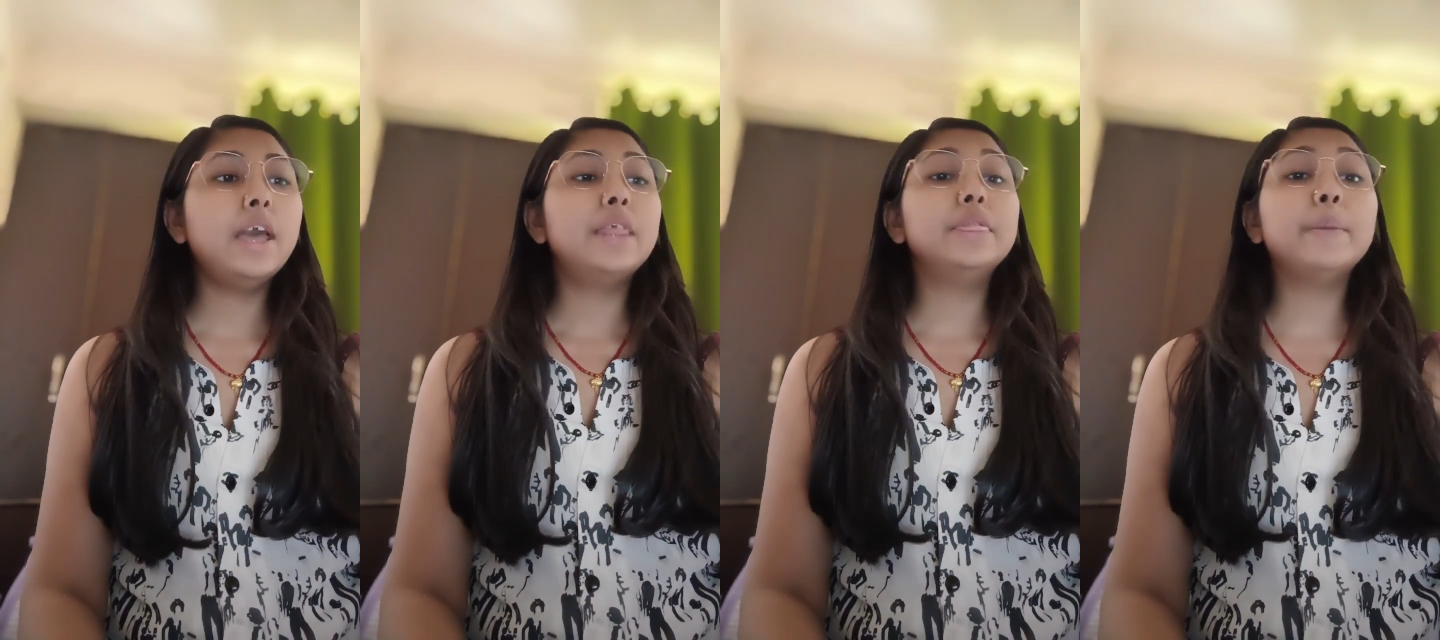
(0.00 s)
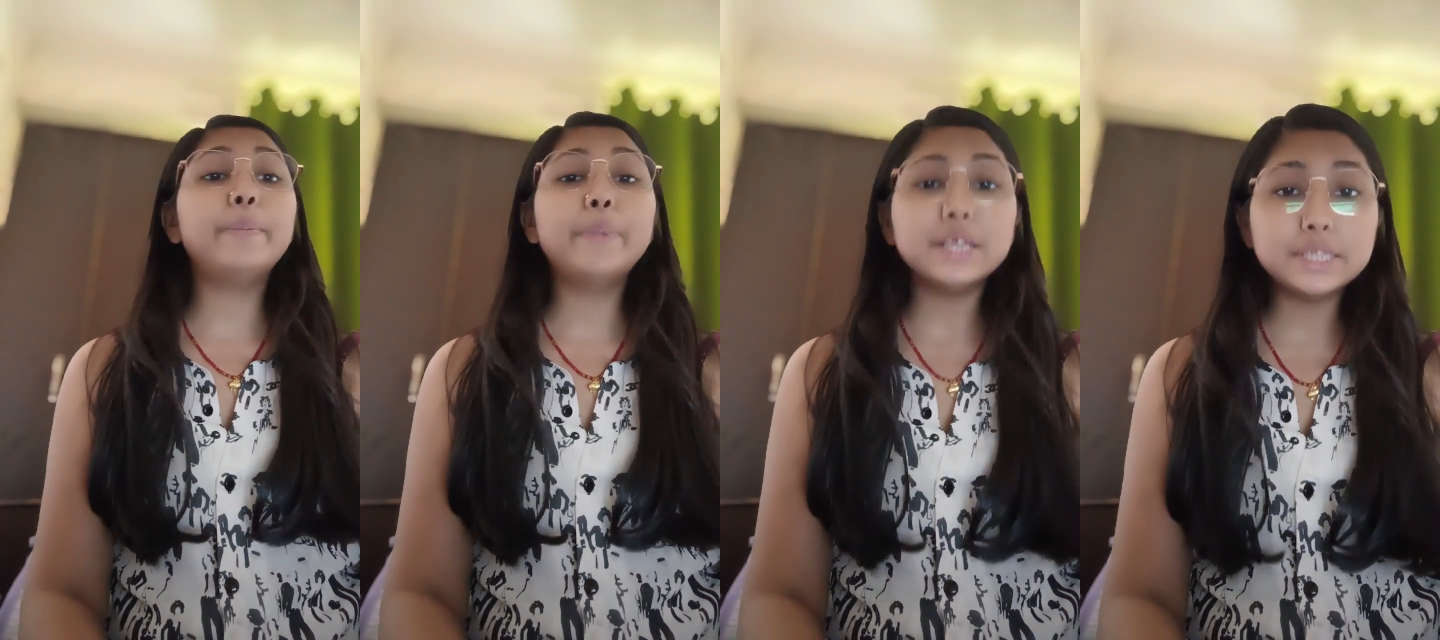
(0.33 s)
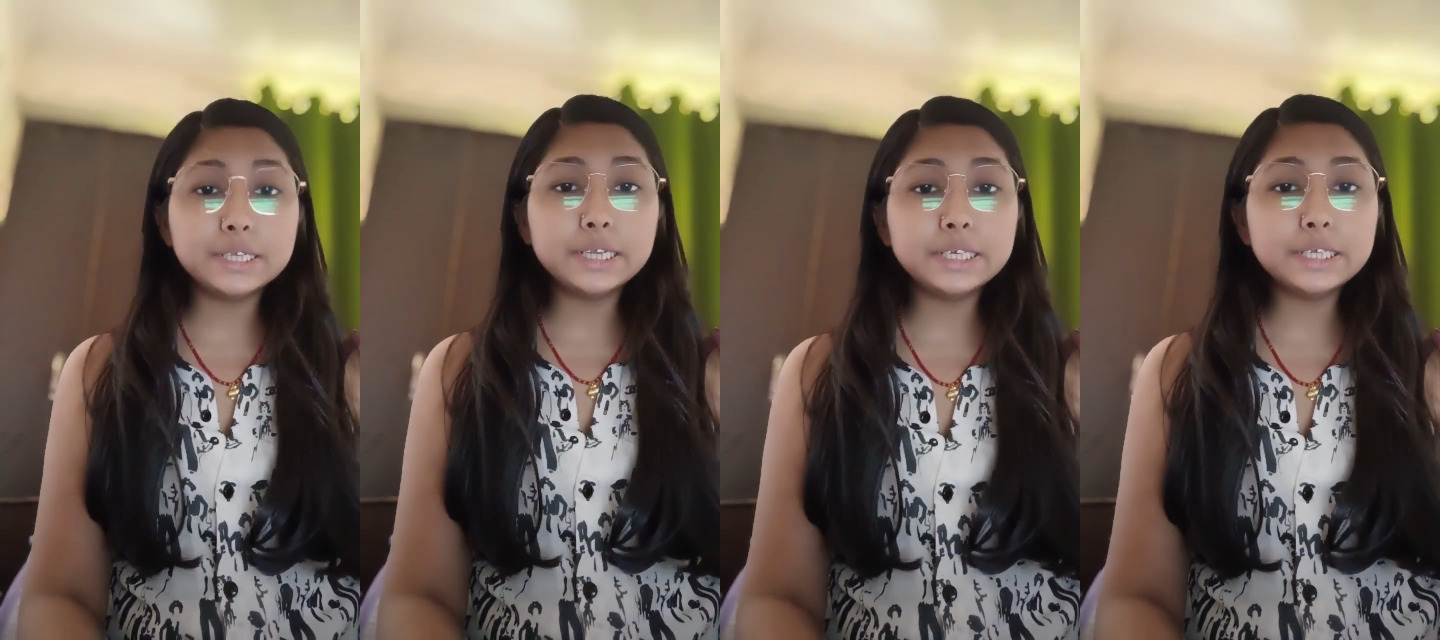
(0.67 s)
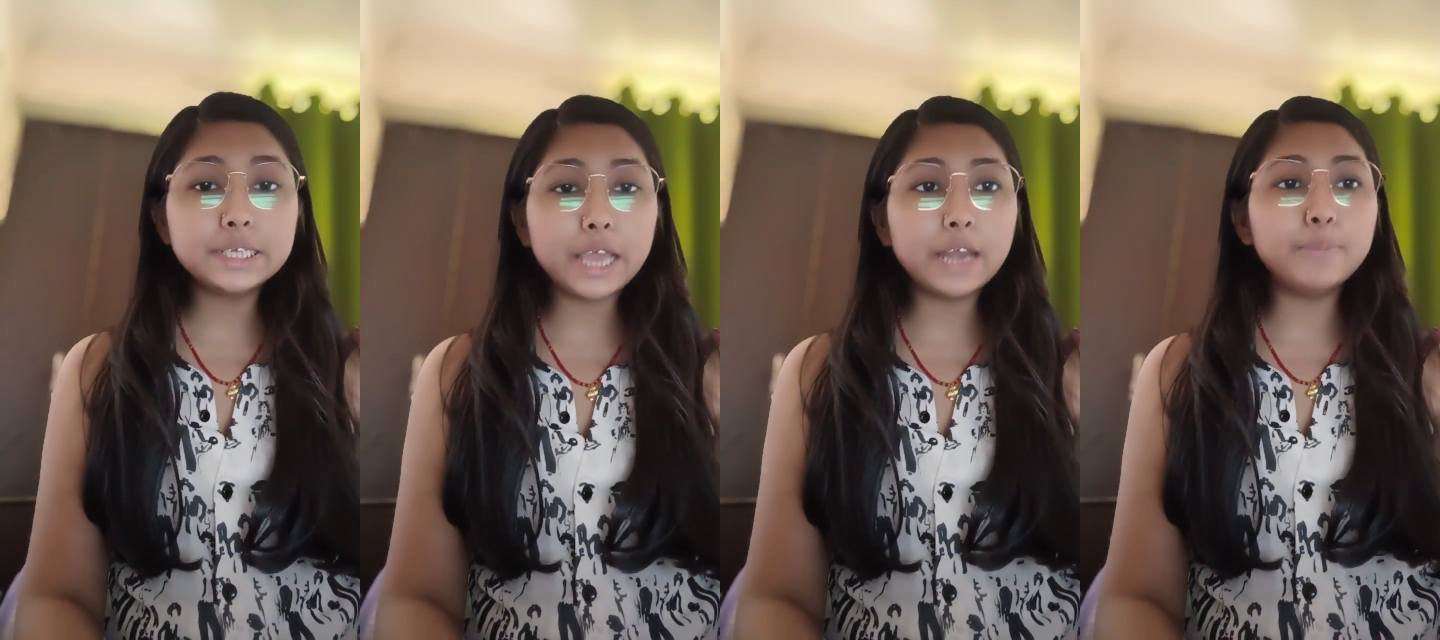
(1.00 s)
The President
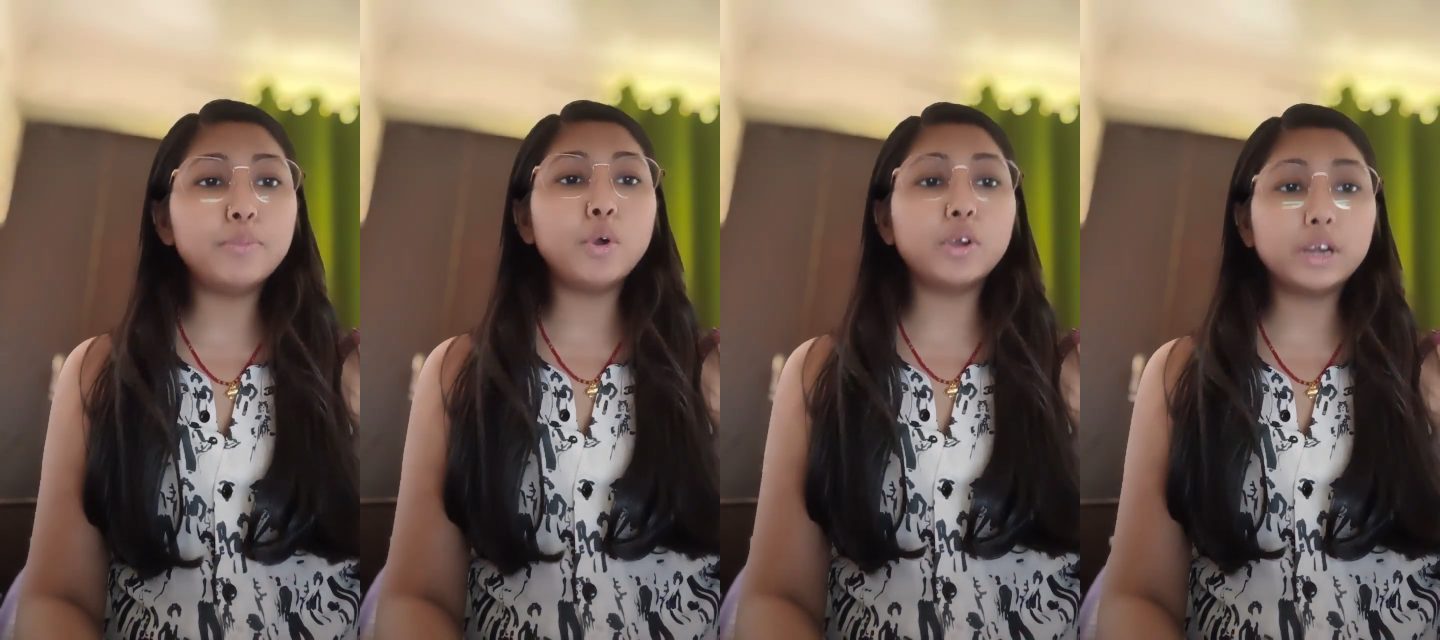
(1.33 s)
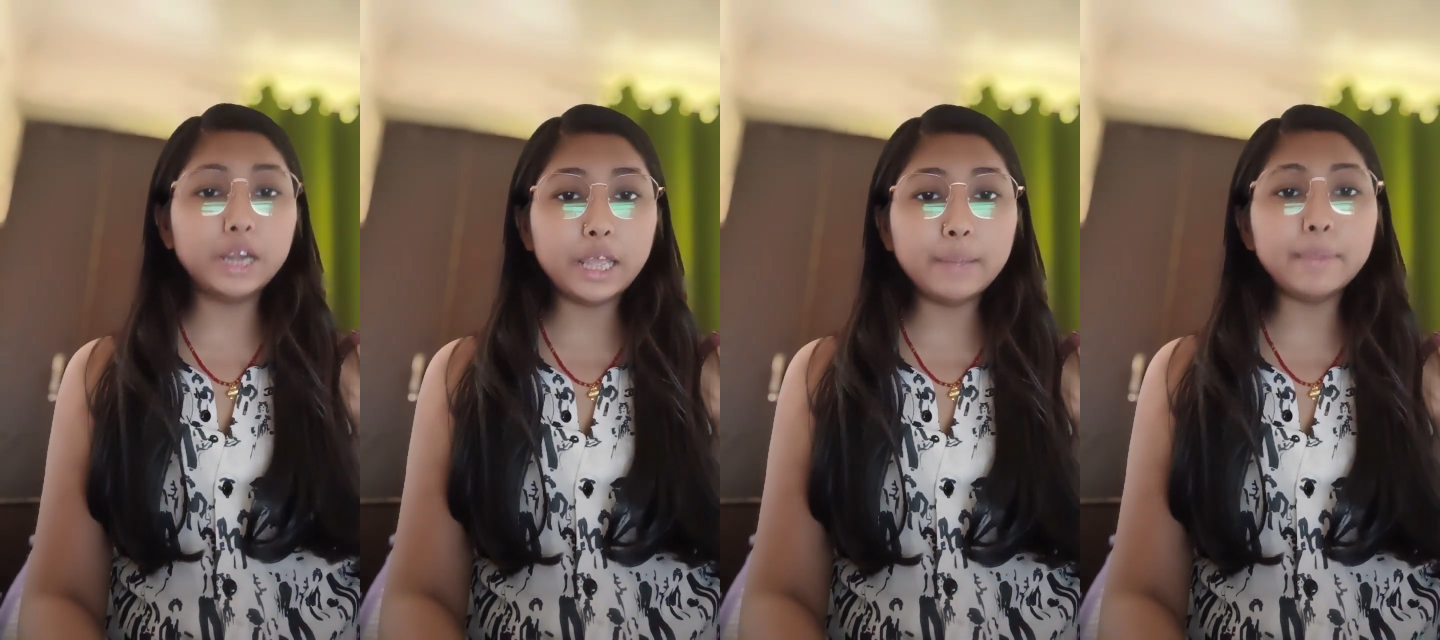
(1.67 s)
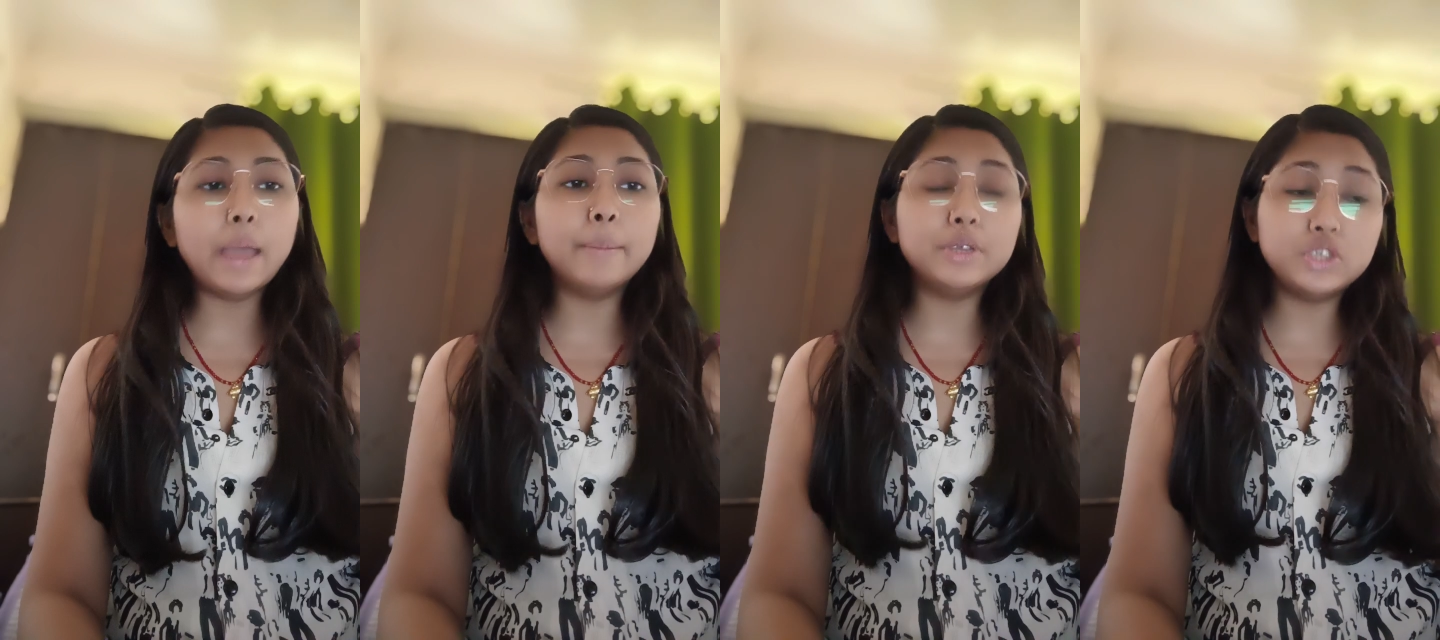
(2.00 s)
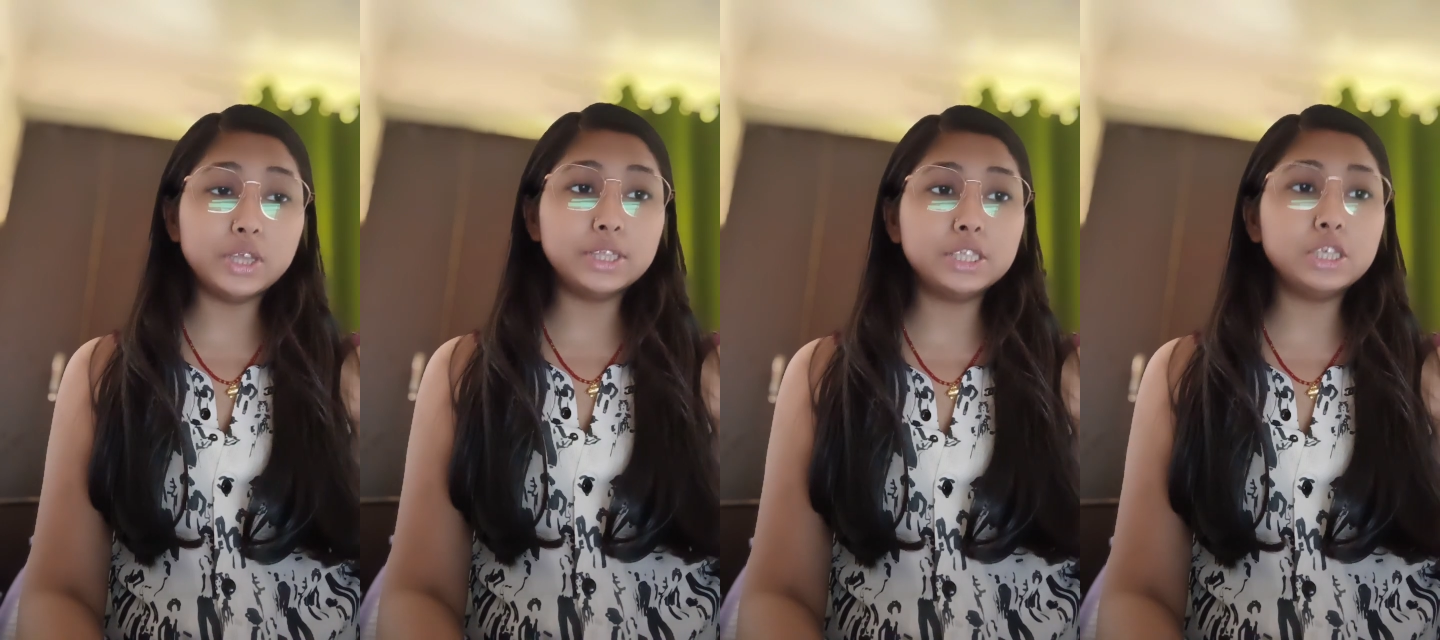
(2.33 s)
can proclaim
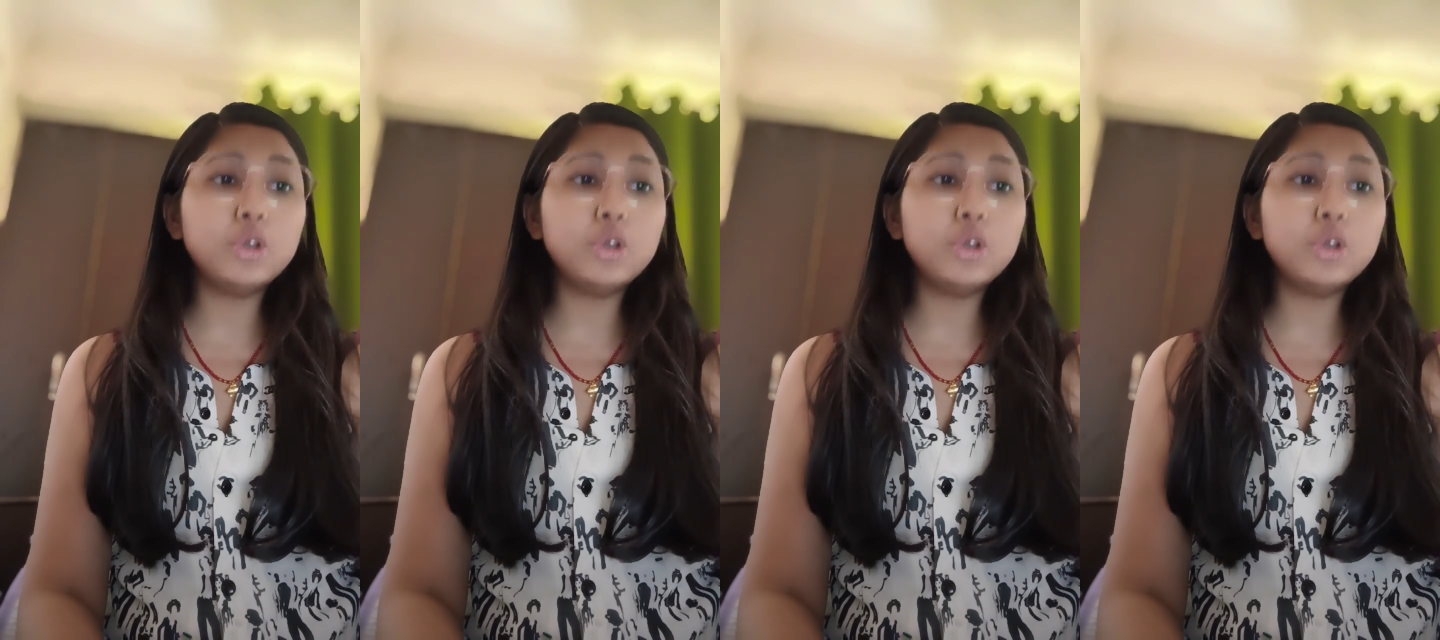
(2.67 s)
emergency